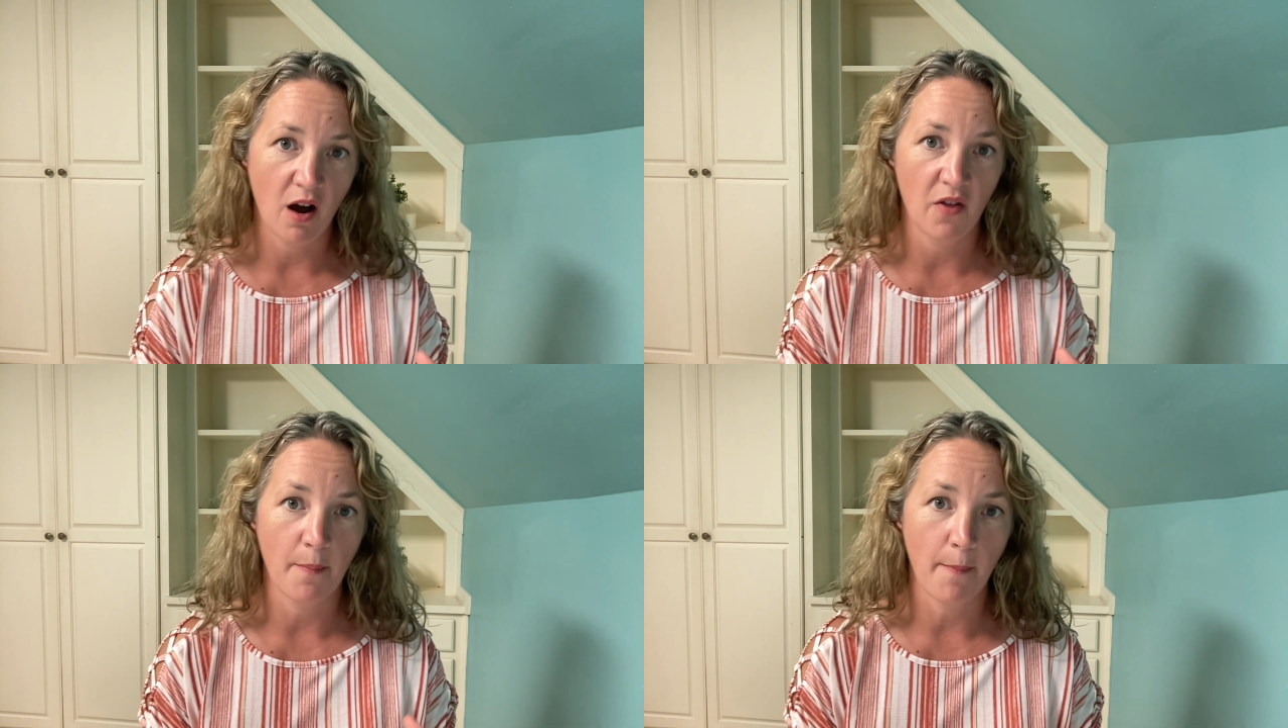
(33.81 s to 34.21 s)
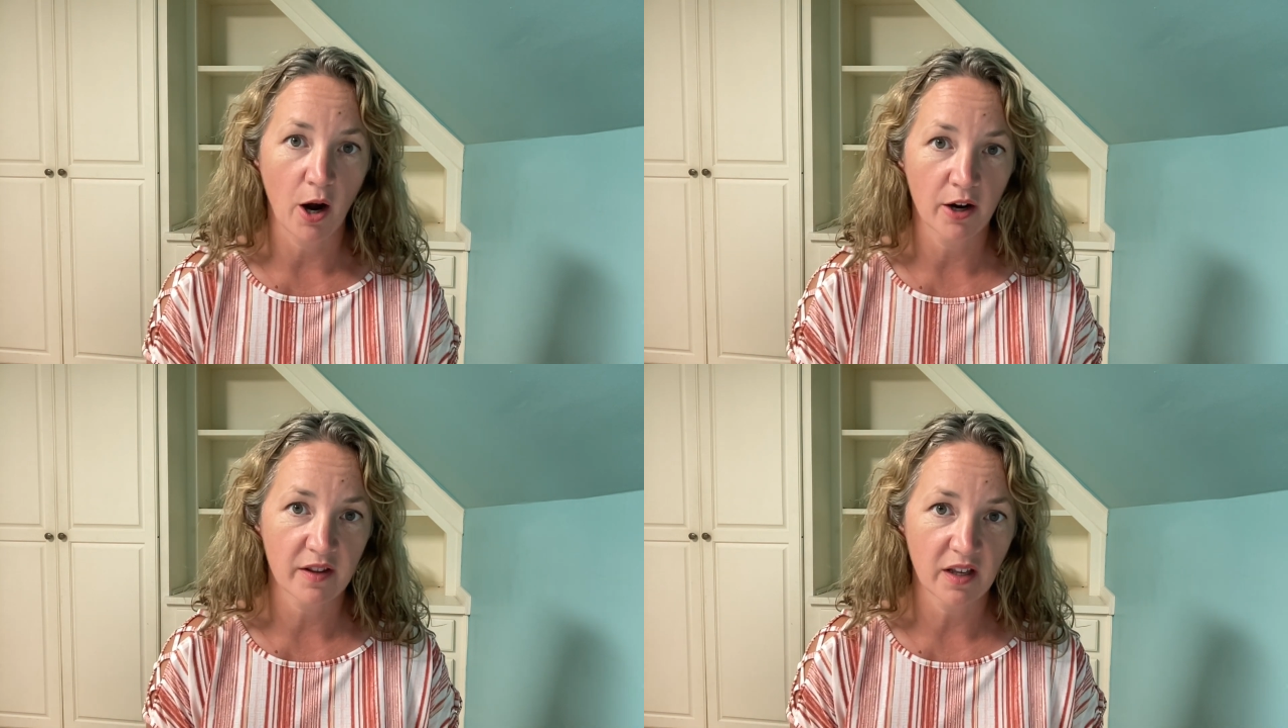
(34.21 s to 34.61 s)
on the
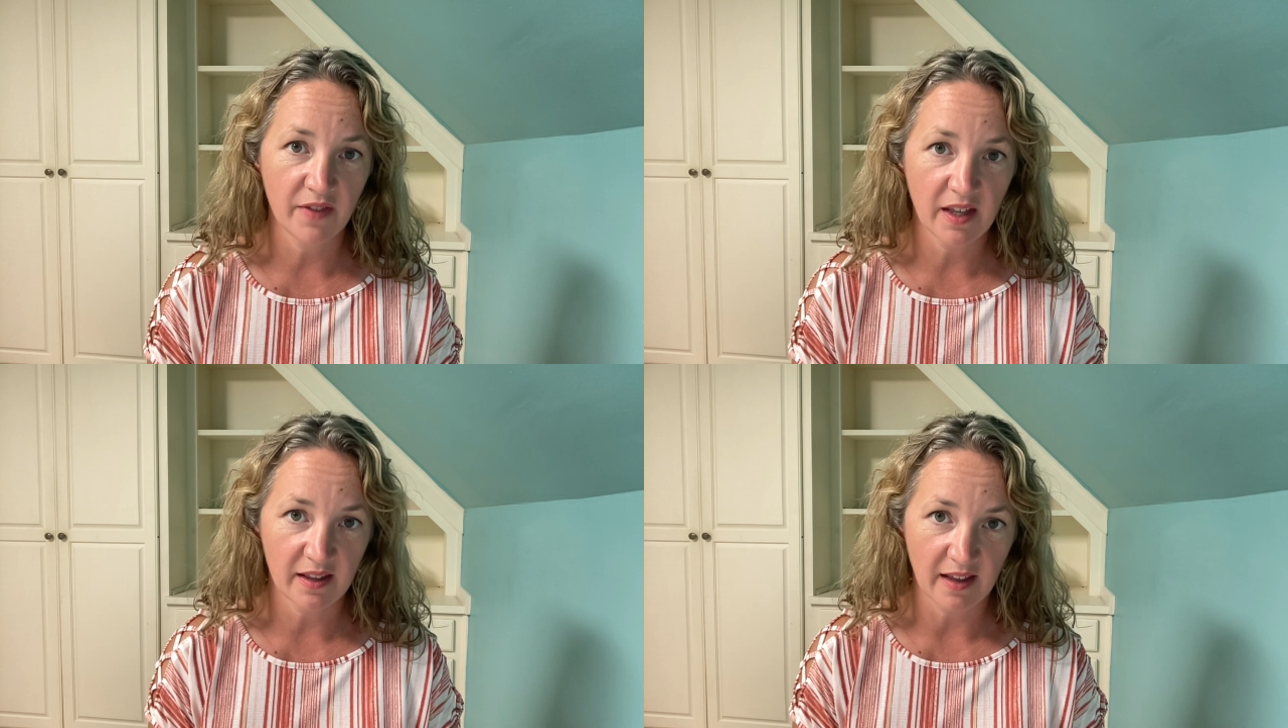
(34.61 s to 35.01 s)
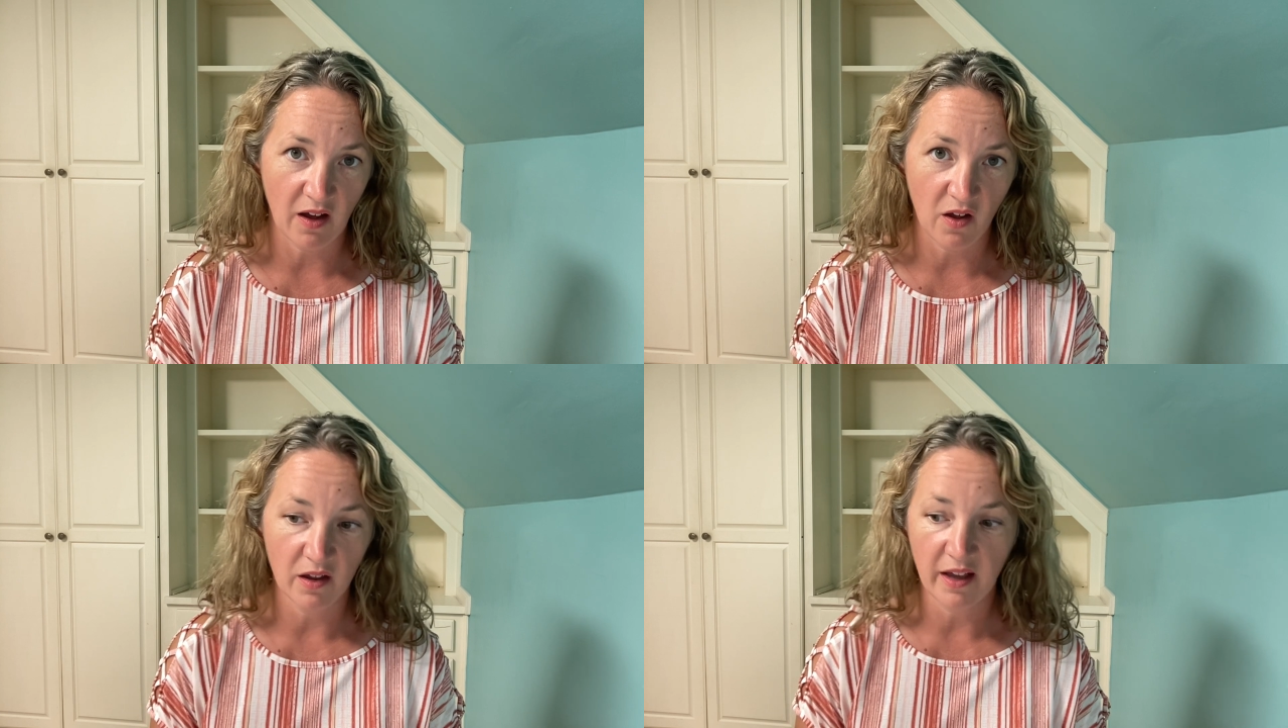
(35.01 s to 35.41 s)
parts of the
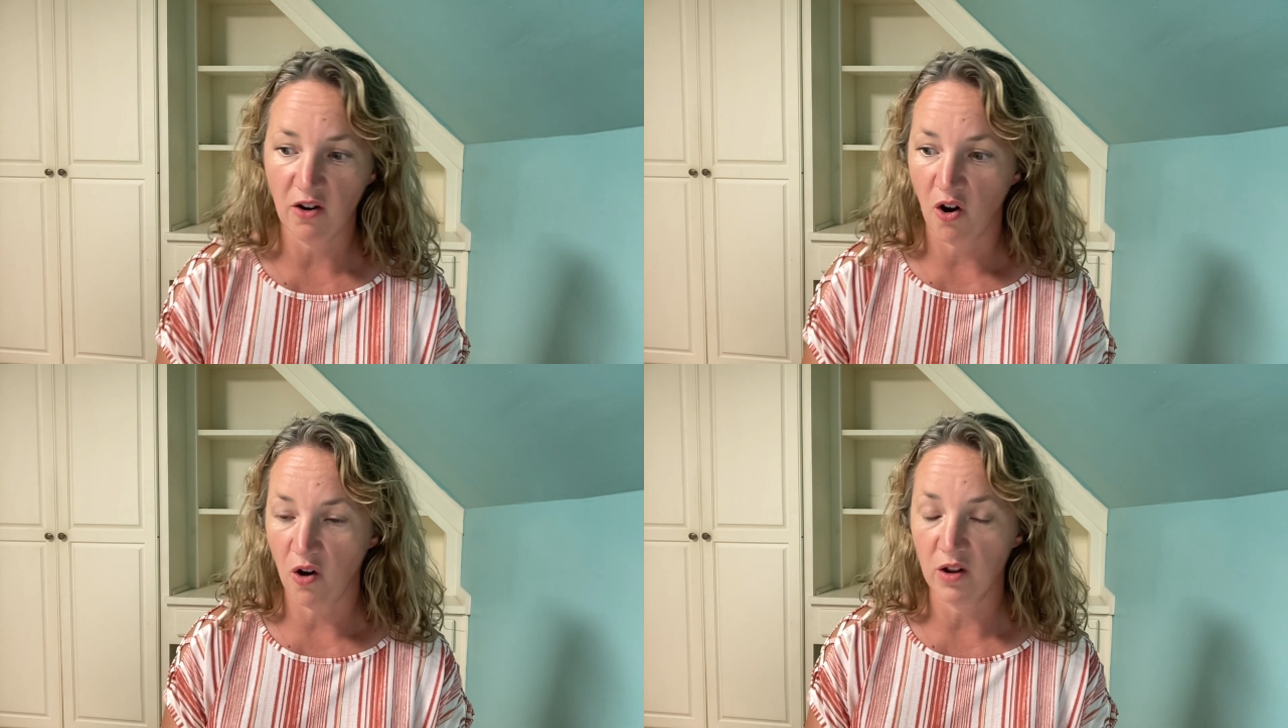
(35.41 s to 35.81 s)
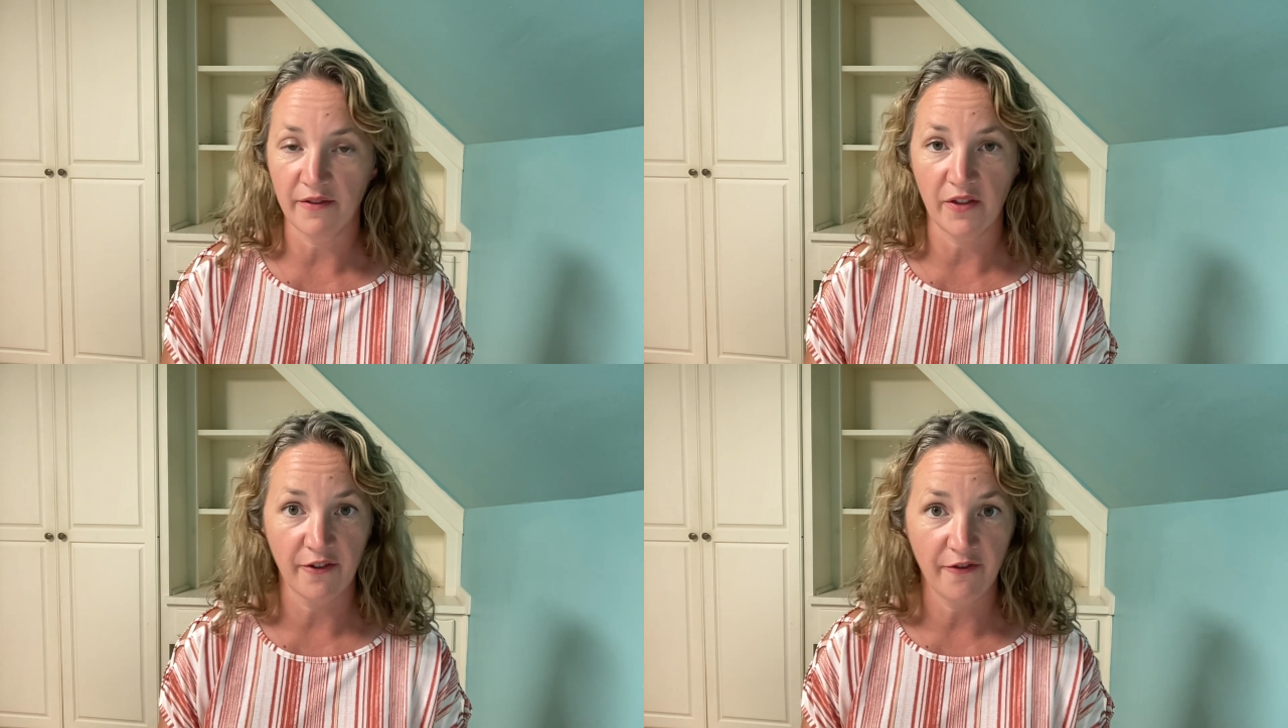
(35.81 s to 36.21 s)
cell and all of
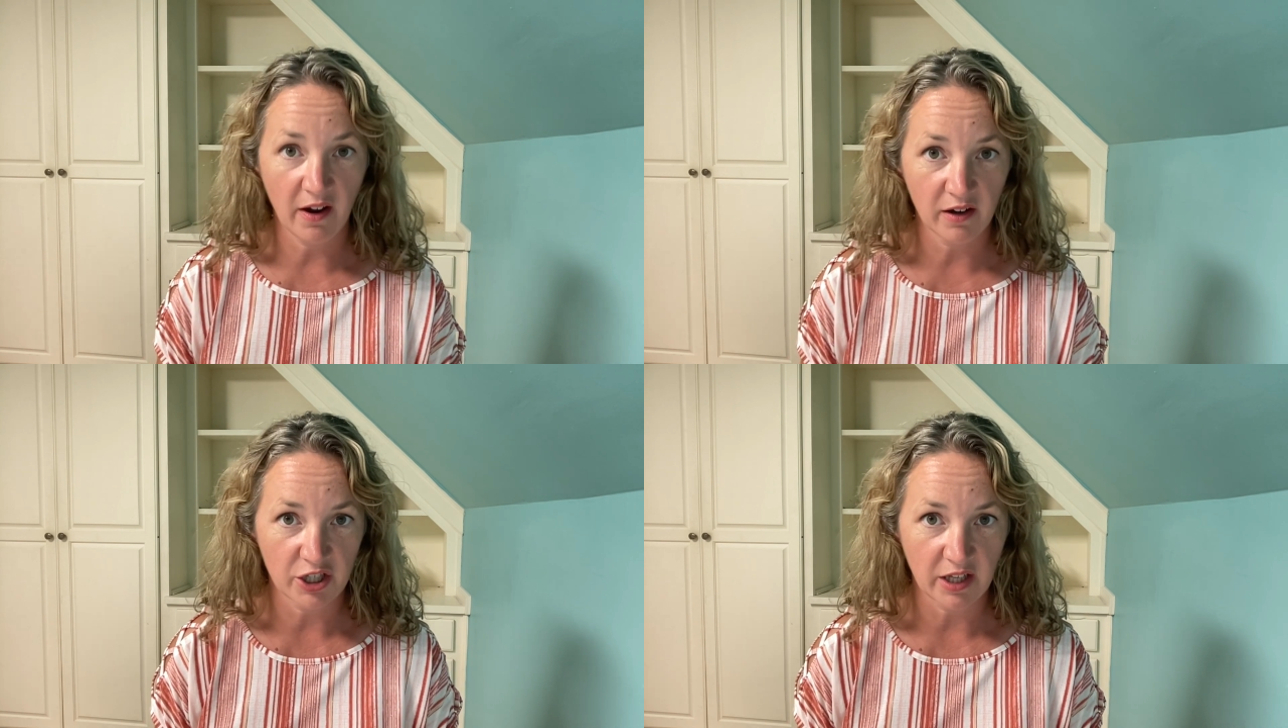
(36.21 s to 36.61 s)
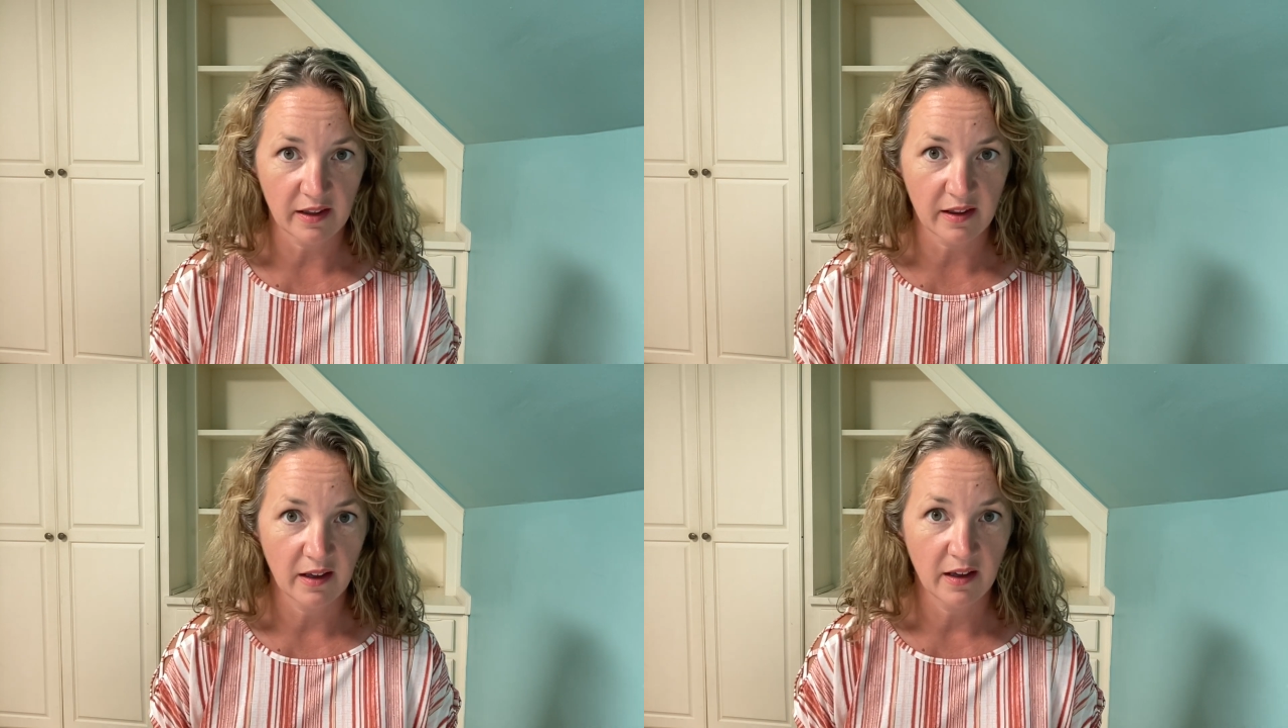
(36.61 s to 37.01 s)
their
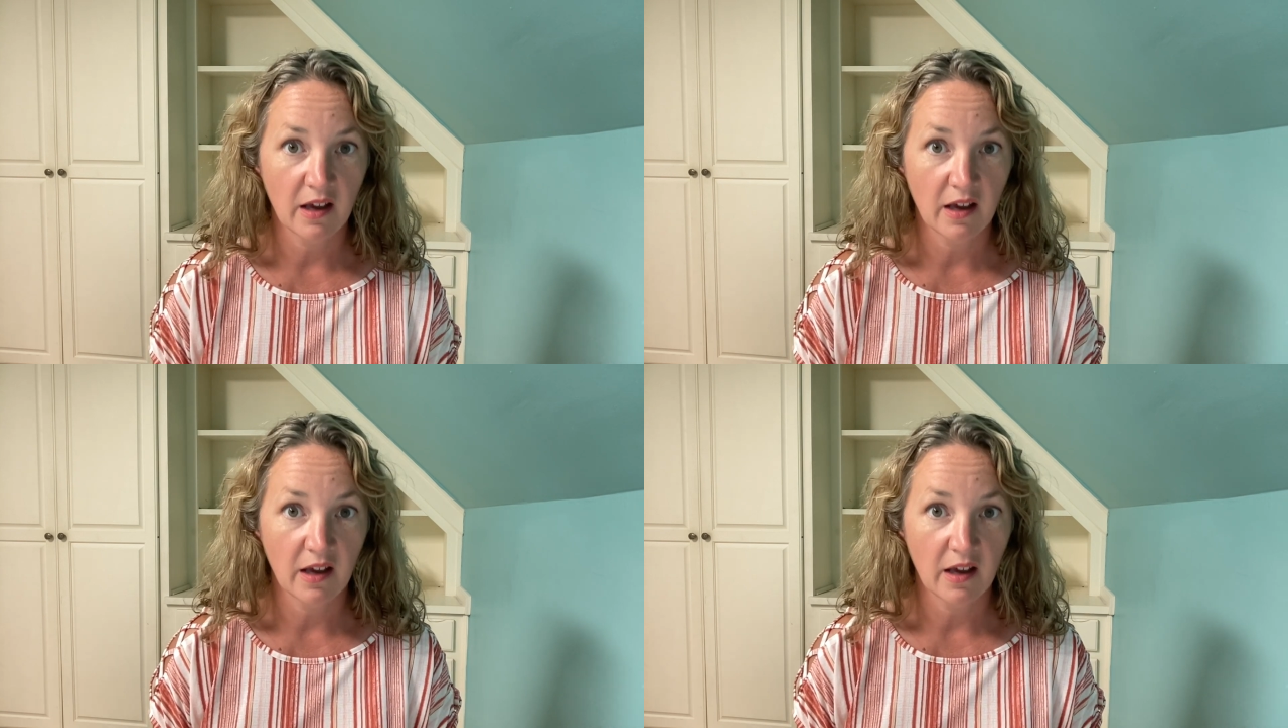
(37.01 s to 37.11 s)
functions.